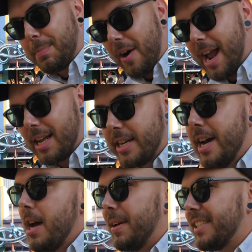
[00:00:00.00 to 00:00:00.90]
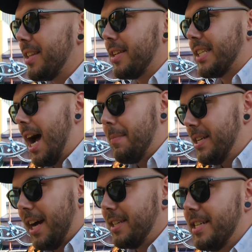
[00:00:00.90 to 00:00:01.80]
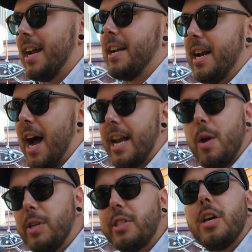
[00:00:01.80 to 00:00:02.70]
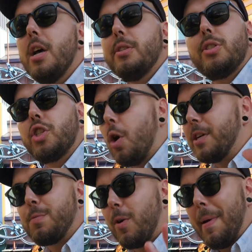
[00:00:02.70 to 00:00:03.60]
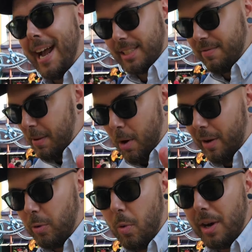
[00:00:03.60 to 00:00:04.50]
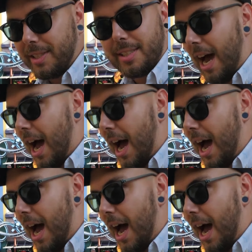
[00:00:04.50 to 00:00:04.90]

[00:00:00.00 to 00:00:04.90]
brand because at the time in 1999, it was so much more massive than Marvel was.